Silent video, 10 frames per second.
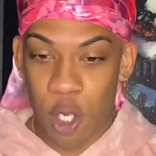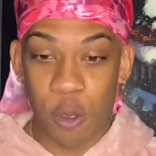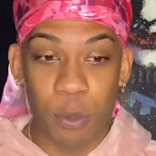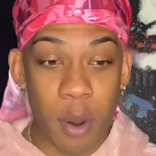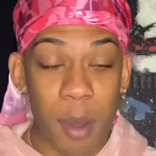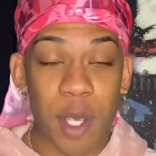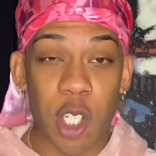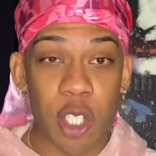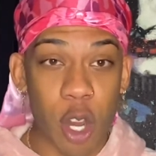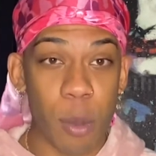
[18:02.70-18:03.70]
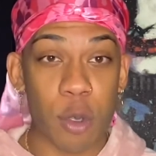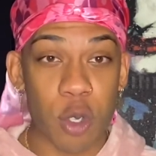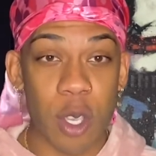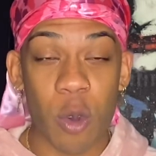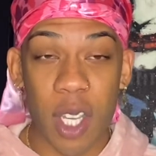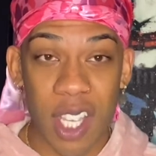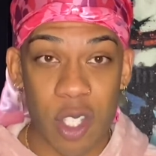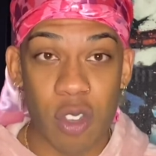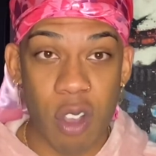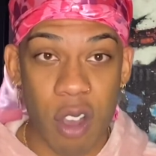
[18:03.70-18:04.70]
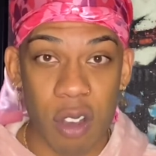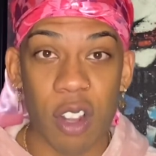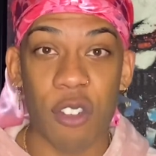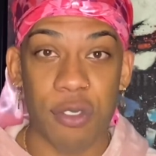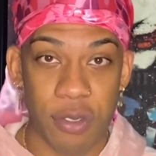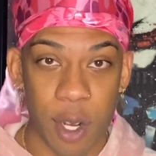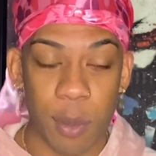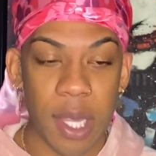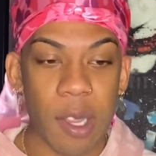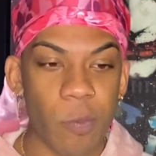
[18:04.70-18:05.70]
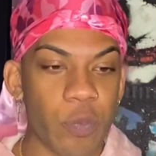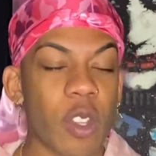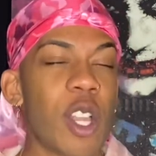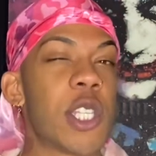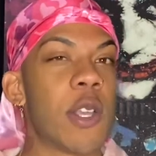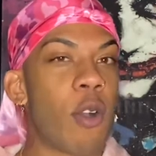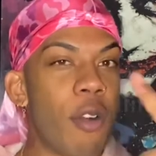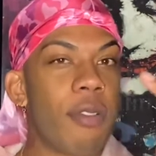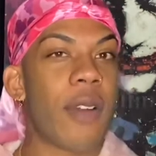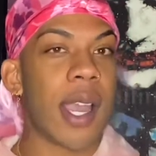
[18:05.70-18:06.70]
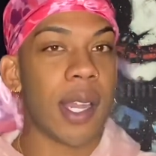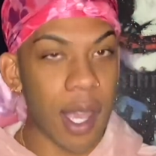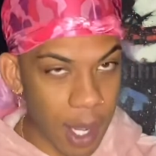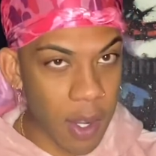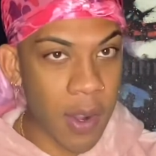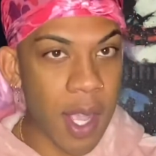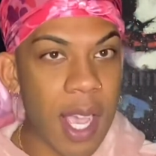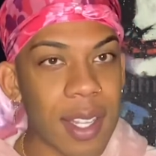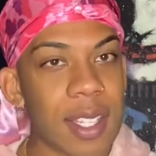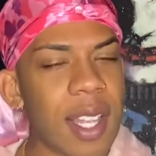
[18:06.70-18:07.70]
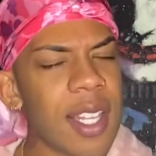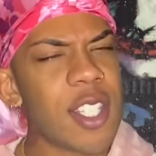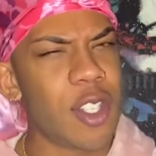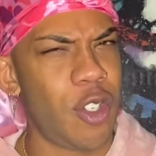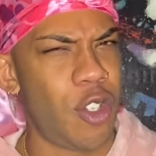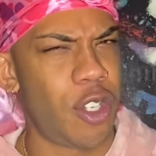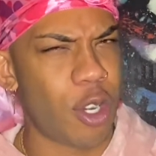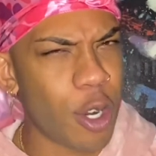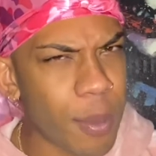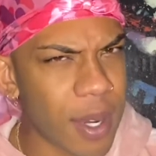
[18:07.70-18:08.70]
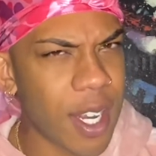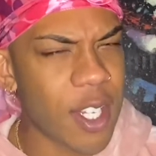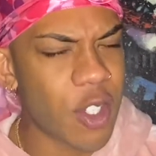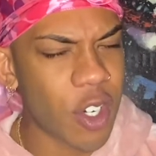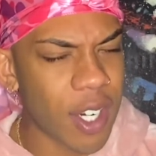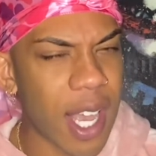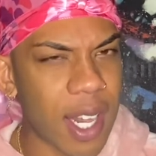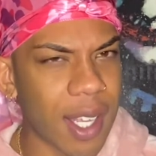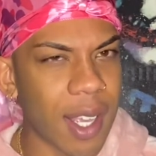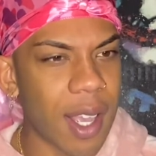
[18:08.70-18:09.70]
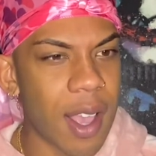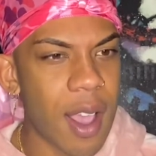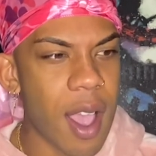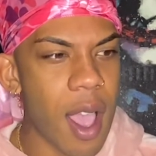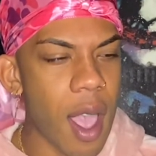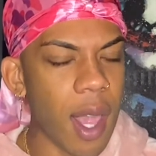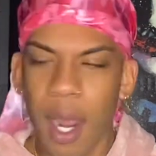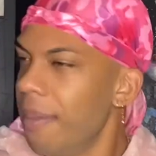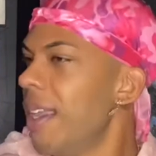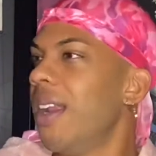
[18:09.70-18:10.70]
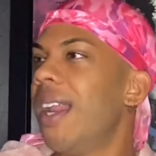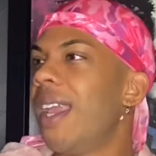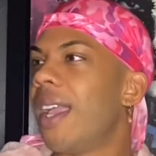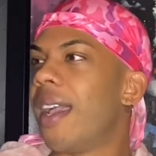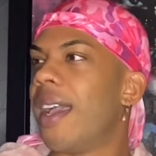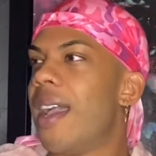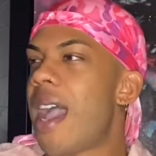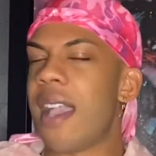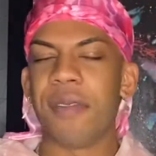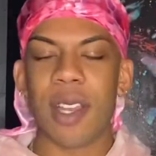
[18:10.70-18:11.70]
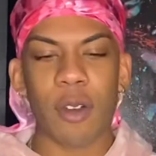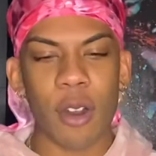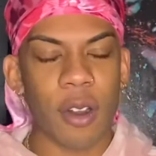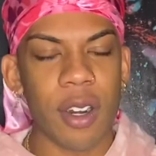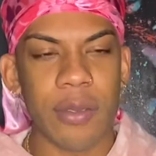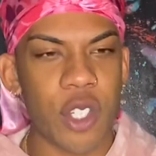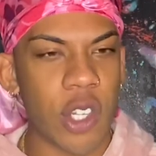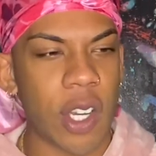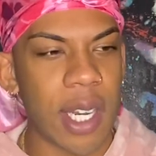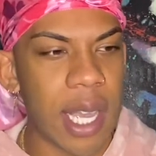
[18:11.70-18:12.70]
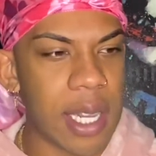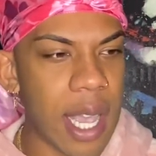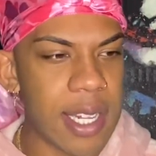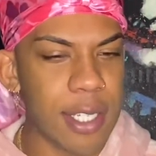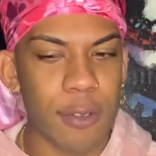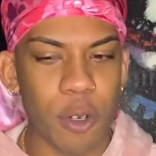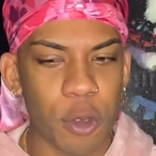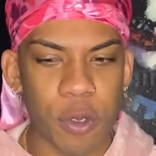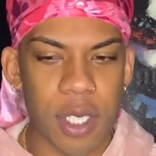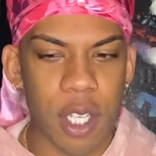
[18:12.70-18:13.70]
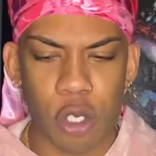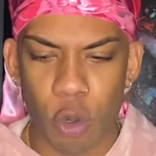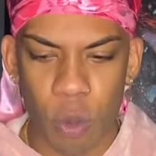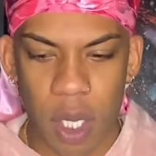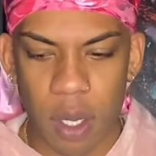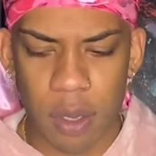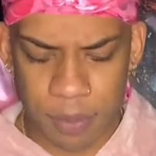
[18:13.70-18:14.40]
brought me to Scarborough so you can go kiss your uncle in front of me? To go find out that that's his sugar daddy. And I'm here like, I've never heard of a sugar daddy. I didn't even know those things are real.